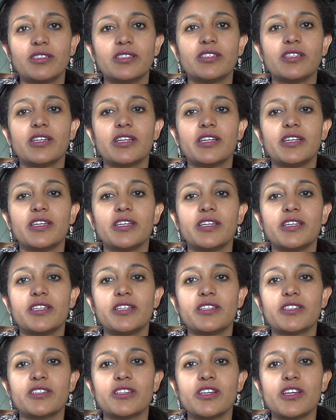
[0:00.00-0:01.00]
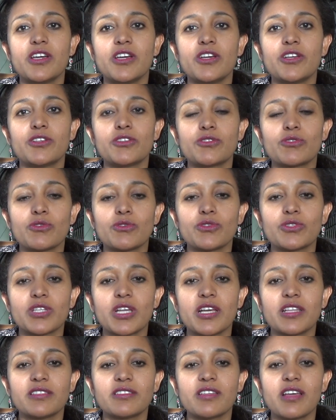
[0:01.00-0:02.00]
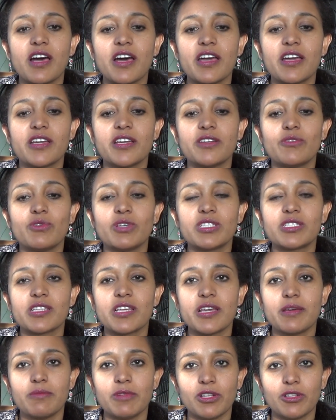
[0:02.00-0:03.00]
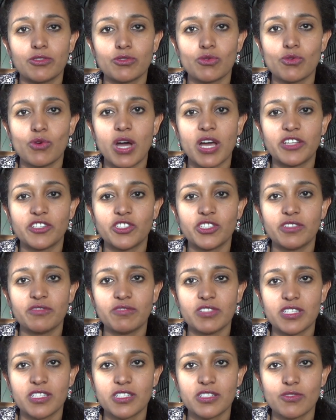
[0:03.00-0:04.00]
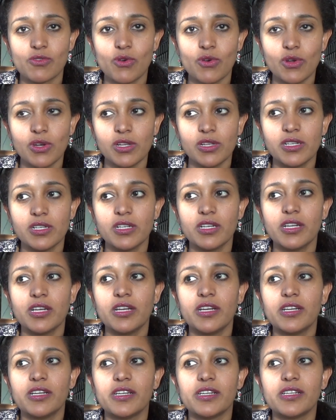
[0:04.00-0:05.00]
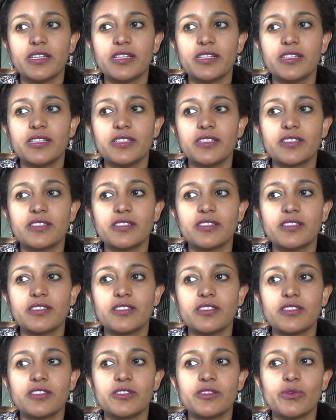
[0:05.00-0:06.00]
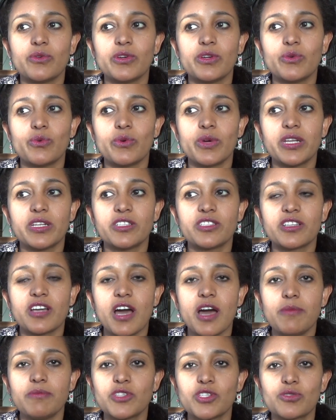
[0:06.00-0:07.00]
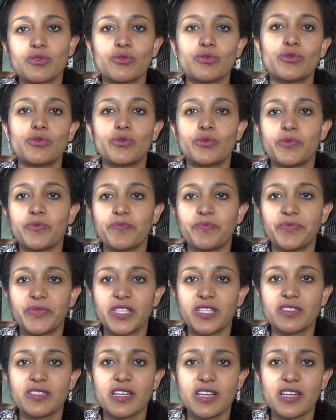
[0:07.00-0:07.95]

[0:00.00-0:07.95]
and so that I was able to achieve this goal. And when it comes to the